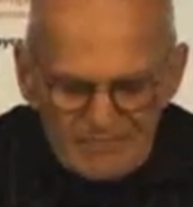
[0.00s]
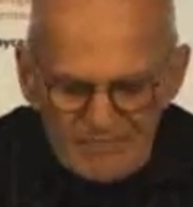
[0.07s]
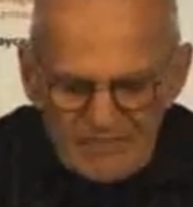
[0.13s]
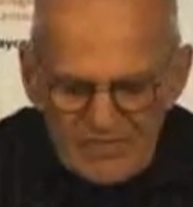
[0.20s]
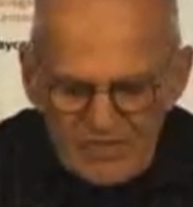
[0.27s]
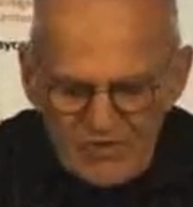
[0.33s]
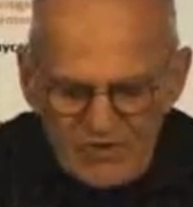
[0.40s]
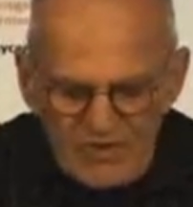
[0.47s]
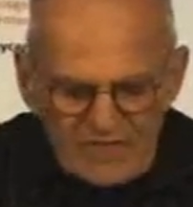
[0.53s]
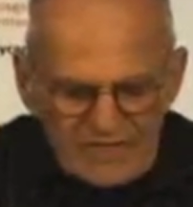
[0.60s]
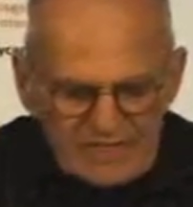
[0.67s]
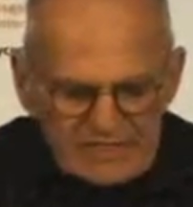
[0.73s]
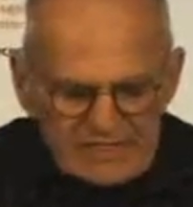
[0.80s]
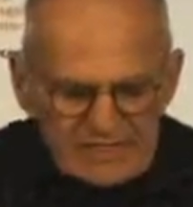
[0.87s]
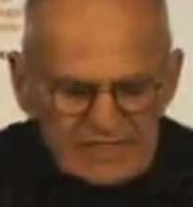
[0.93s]
During
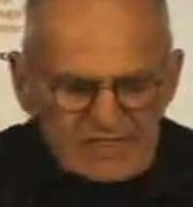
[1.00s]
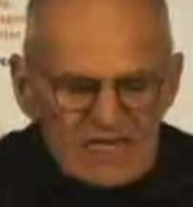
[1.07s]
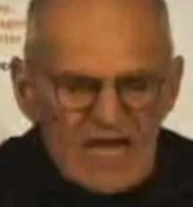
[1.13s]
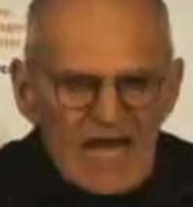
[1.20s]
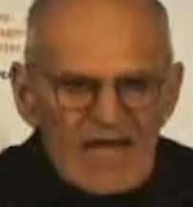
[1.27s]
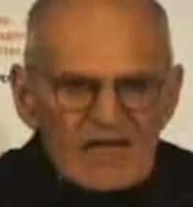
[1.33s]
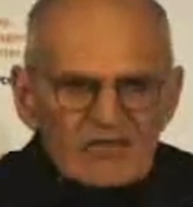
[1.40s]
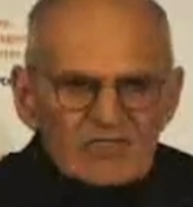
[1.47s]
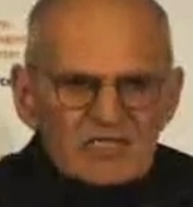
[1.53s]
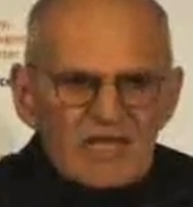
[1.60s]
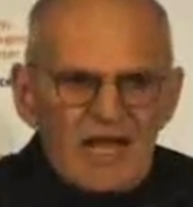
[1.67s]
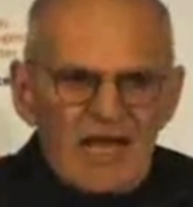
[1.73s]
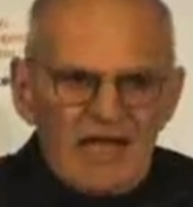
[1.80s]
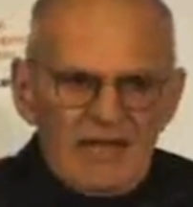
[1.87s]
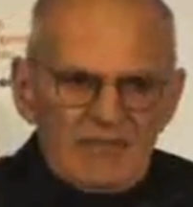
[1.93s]
this entire
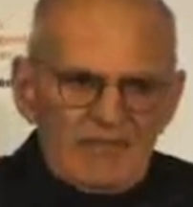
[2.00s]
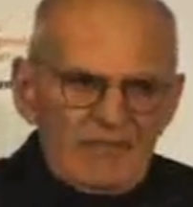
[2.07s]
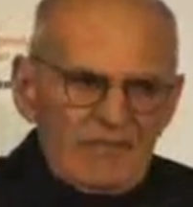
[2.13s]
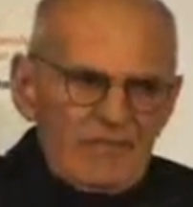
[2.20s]
time,